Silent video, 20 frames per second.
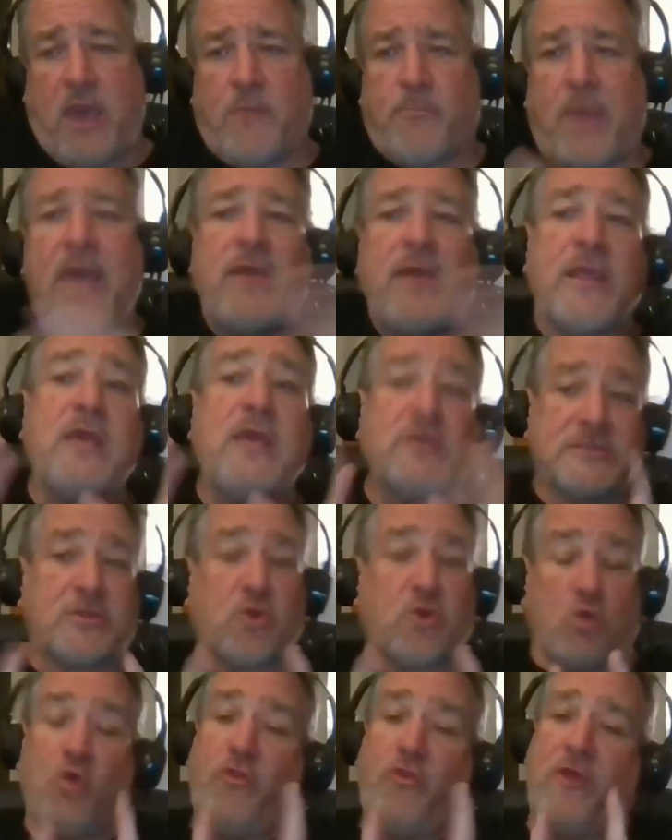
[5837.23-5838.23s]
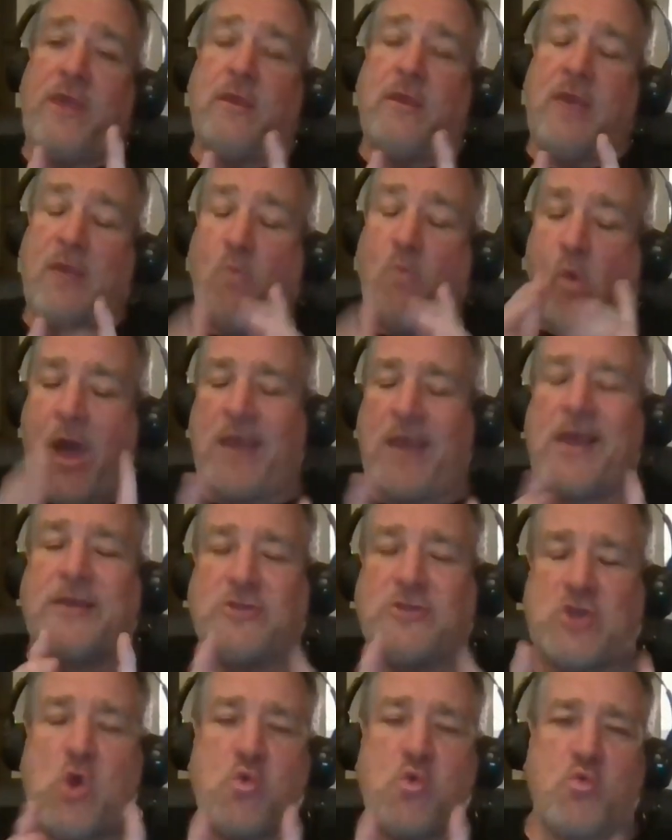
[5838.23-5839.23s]
and here's the cool thing and why I
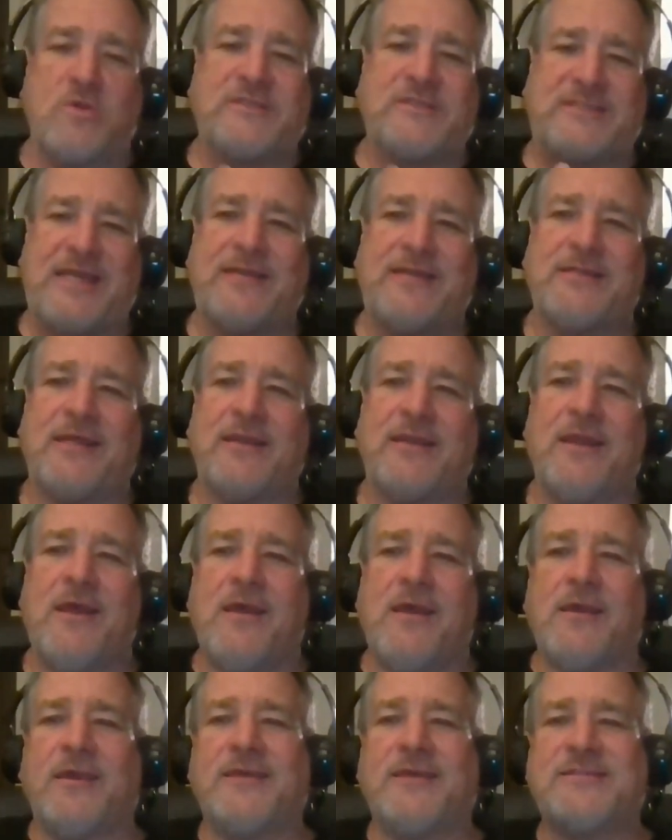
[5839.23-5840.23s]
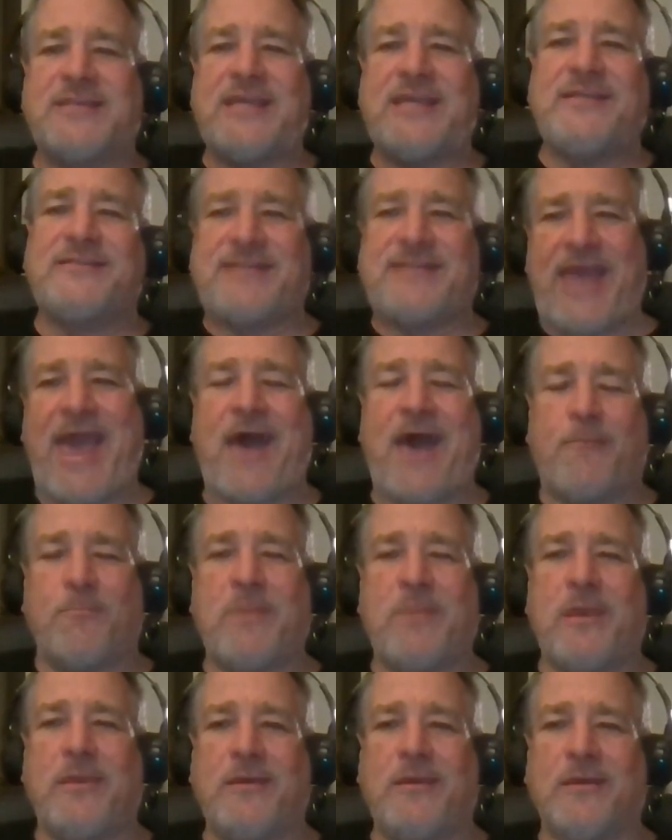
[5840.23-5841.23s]
don't resent it, because he tapped
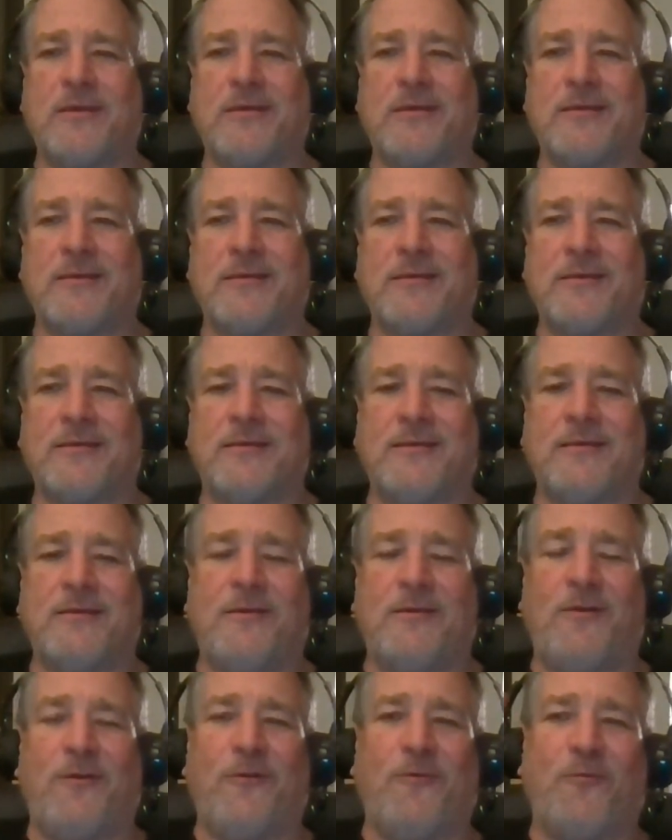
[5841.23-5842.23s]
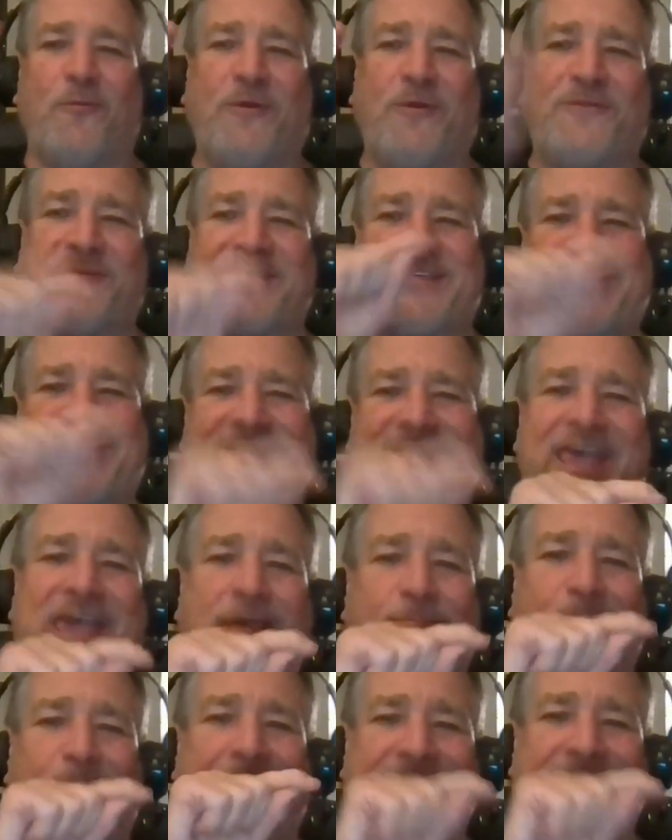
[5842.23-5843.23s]
me with the
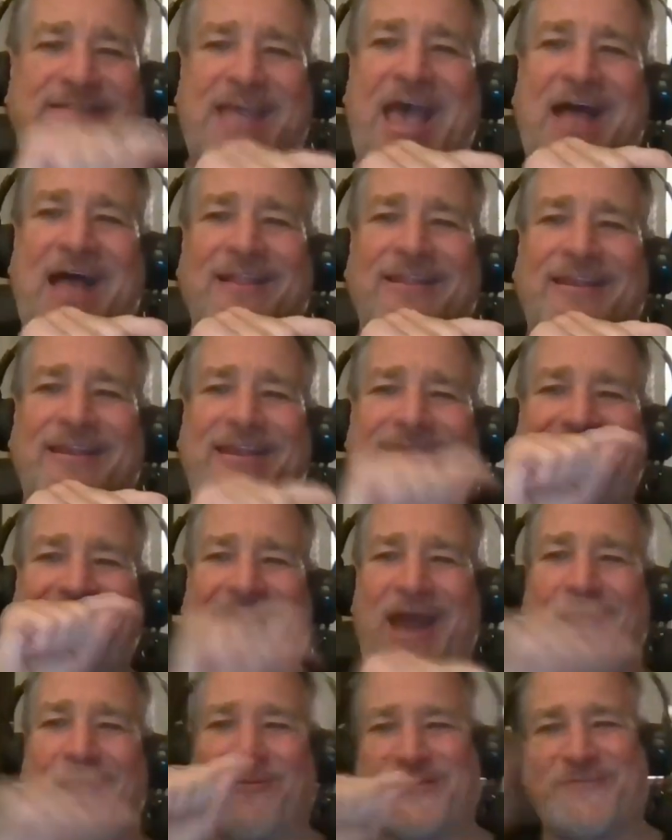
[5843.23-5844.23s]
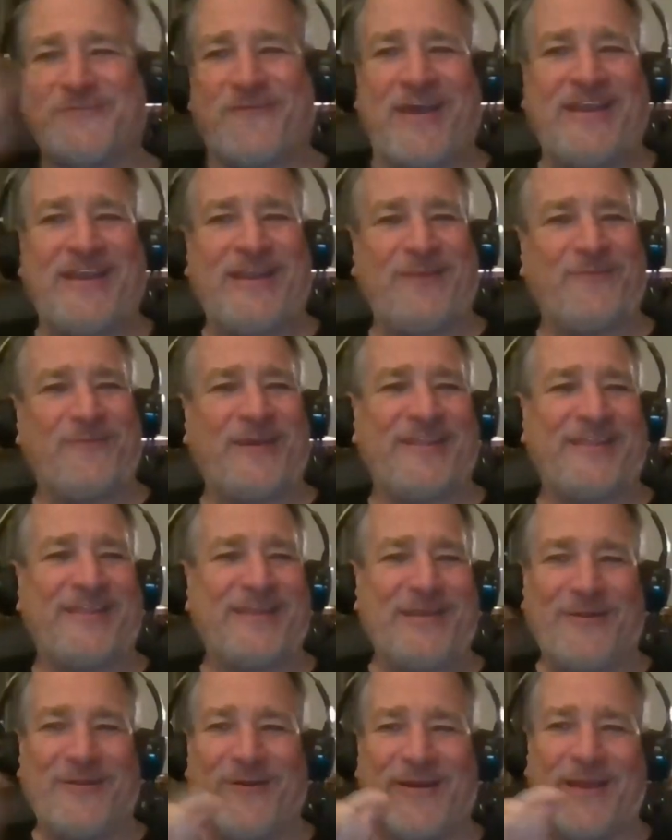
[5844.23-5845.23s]
same mentality that I was fighting with.
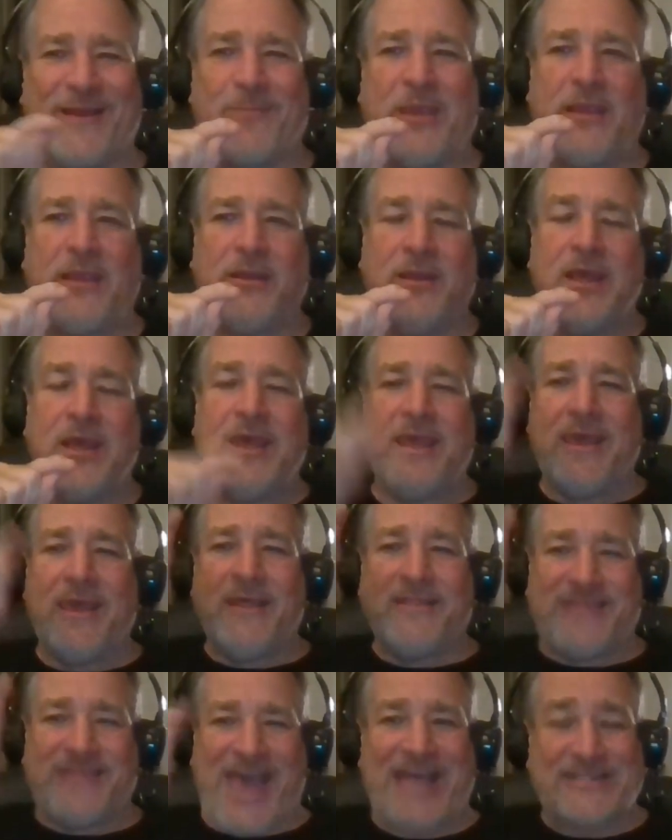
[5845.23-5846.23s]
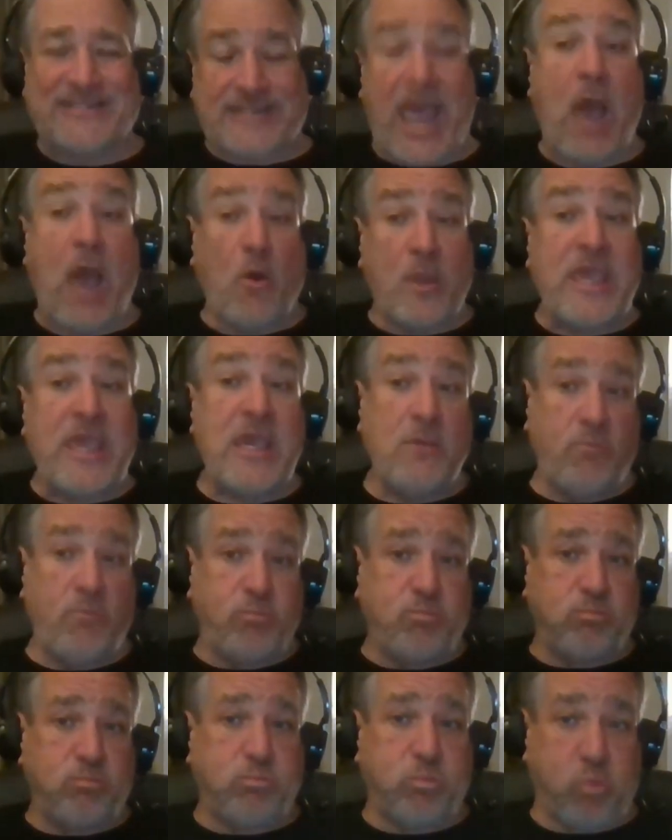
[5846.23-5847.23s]
You know what I mean? That's how he
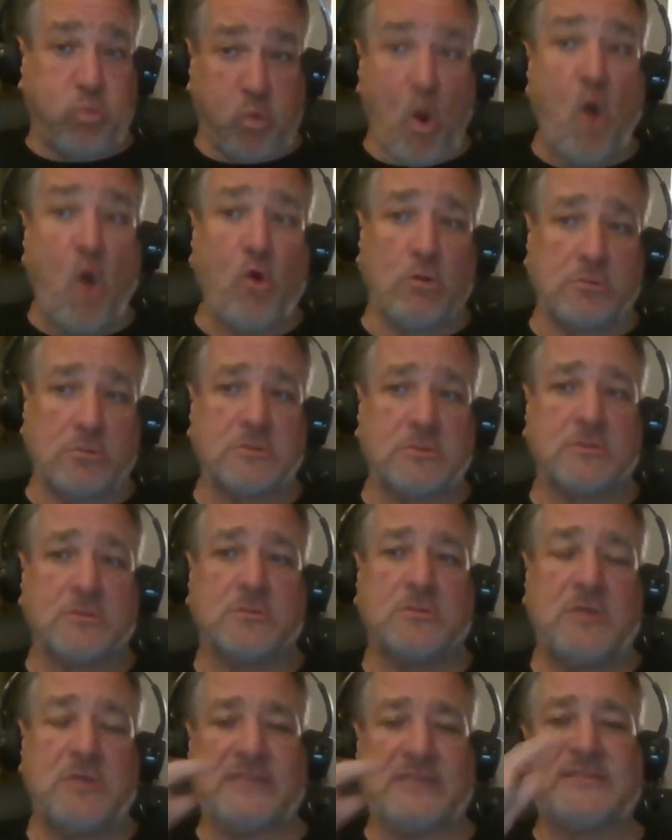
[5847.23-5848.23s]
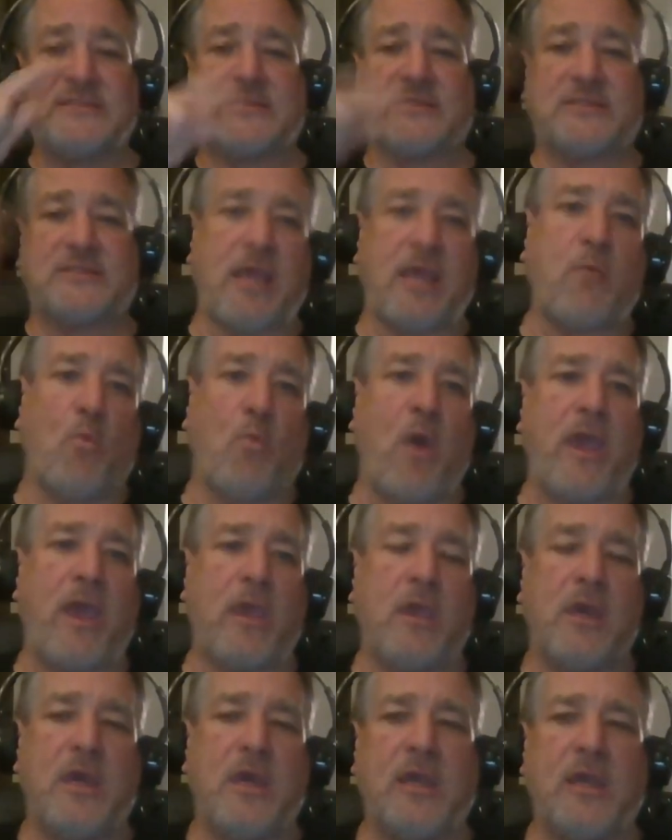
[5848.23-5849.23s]
rolls, is the same way.
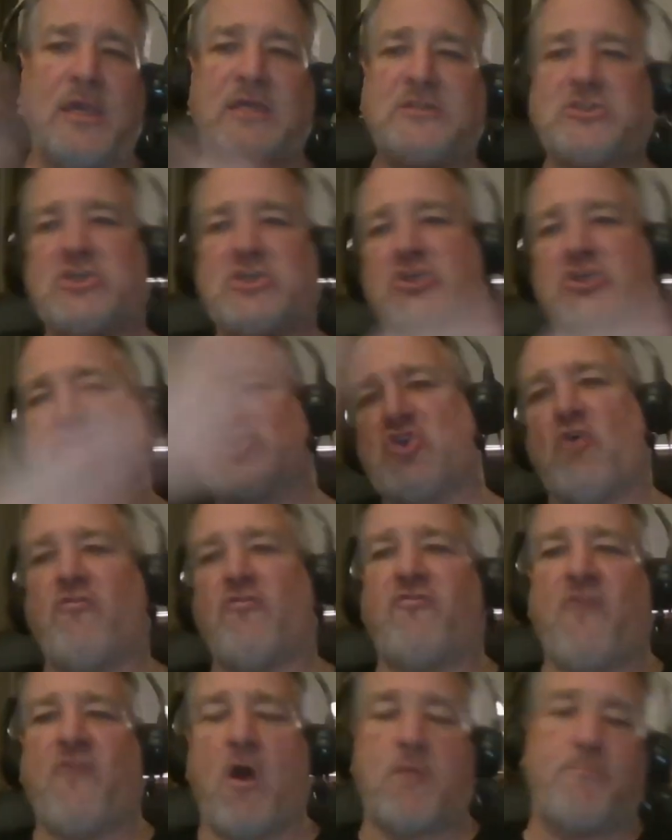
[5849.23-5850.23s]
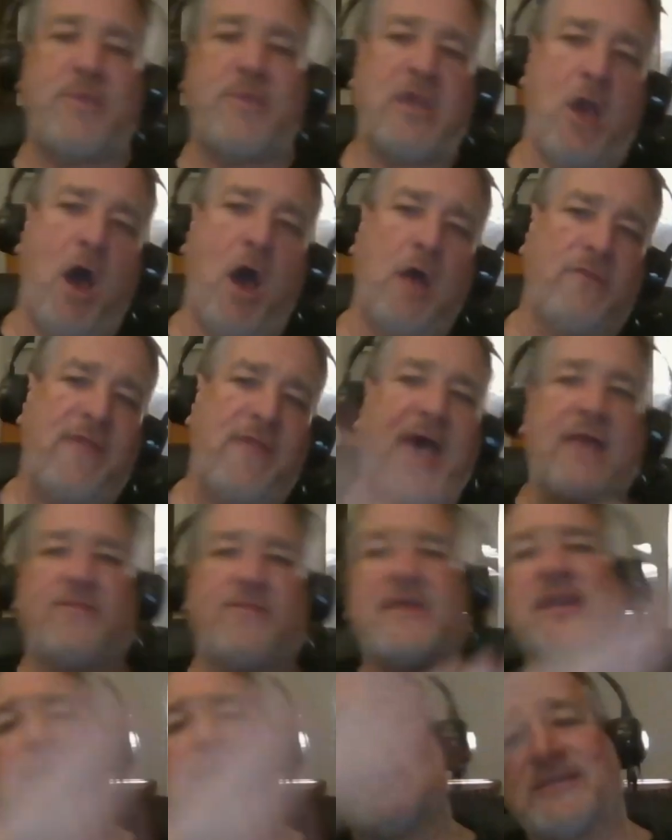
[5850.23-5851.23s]
He's just so far beyond that
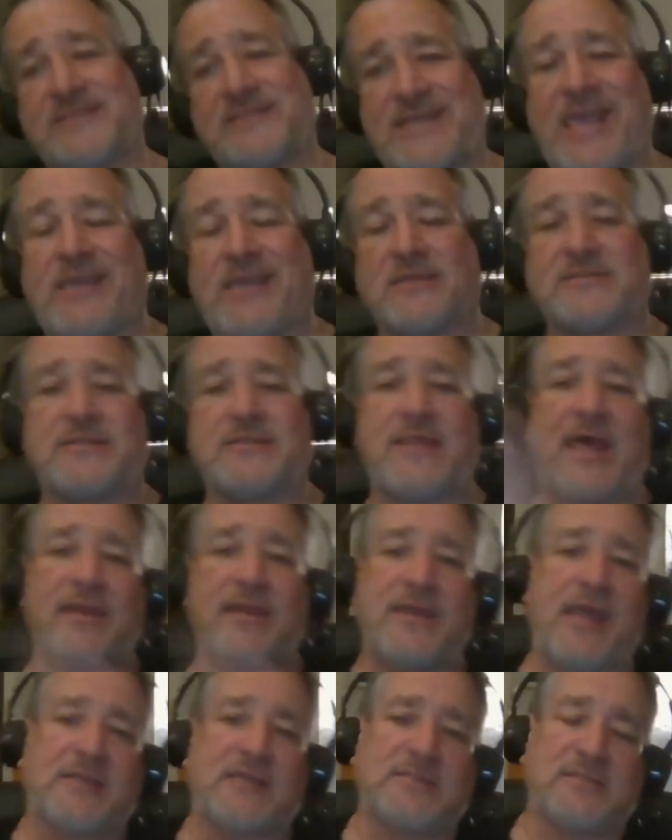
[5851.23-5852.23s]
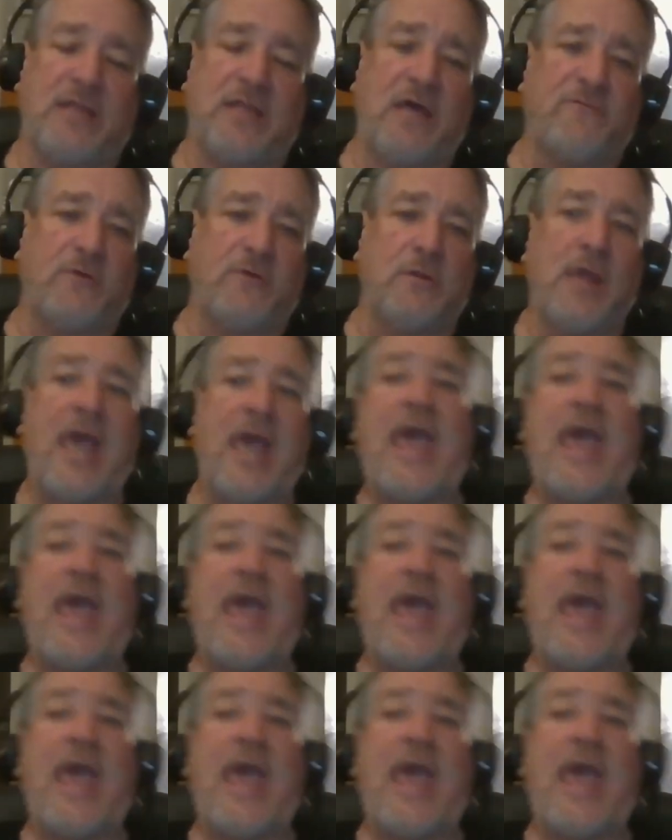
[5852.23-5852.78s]
he could take it to that next level